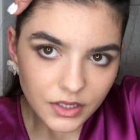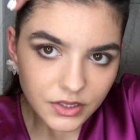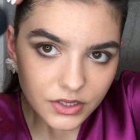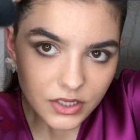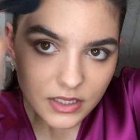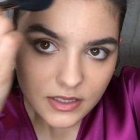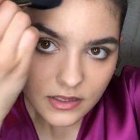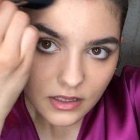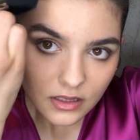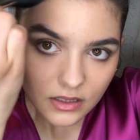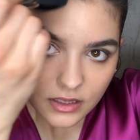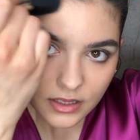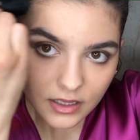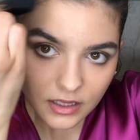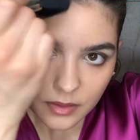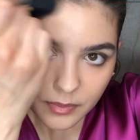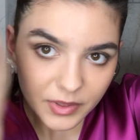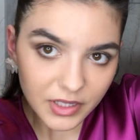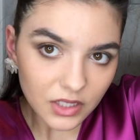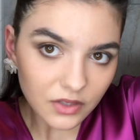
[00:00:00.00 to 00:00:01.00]
Just a
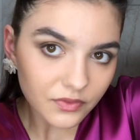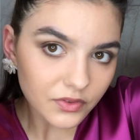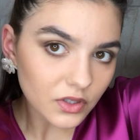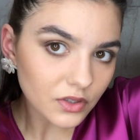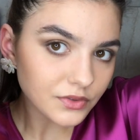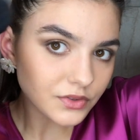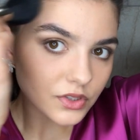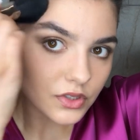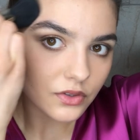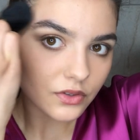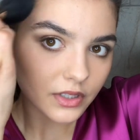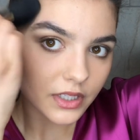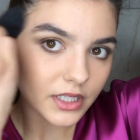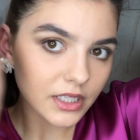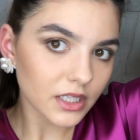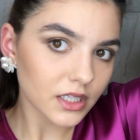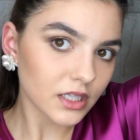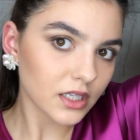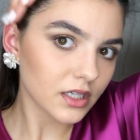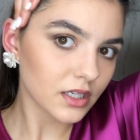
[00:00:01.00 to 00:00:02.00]
little bit of
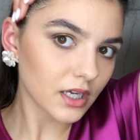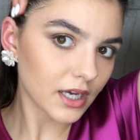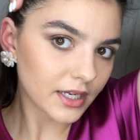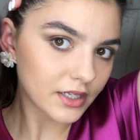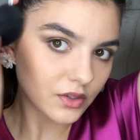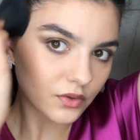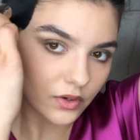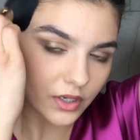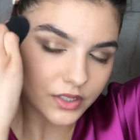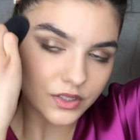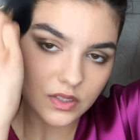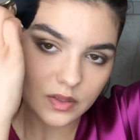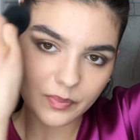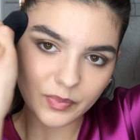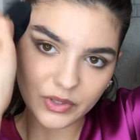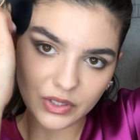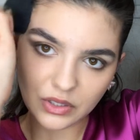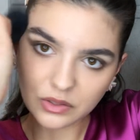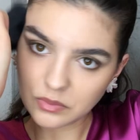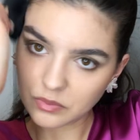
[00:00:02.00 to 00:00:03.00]
contouring. I don't want to
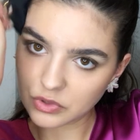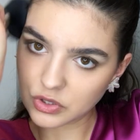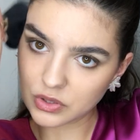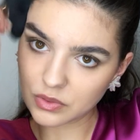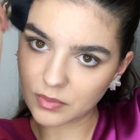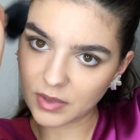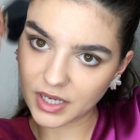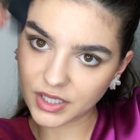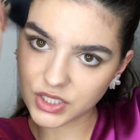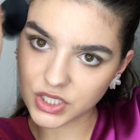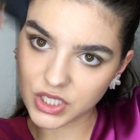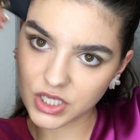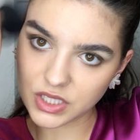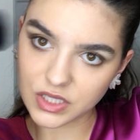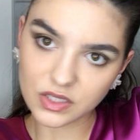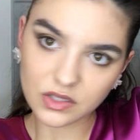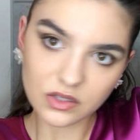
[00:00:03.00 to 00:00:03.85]
put it too much.